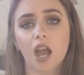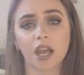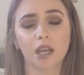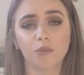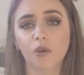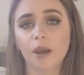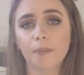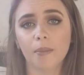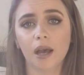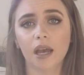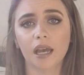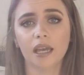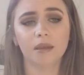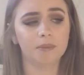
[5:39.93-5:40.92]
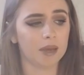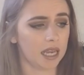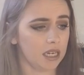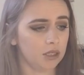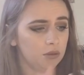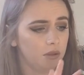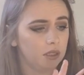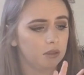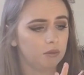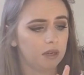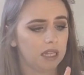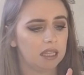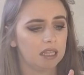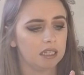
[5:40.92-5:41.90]
I can wear my beige ones
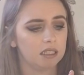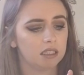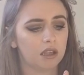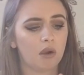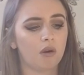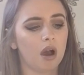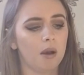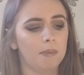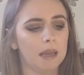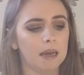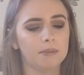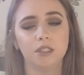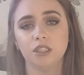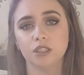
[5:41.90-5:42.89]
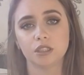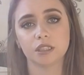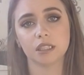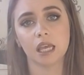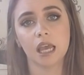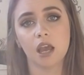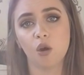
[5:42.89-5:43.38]
with, and so I'll be able to just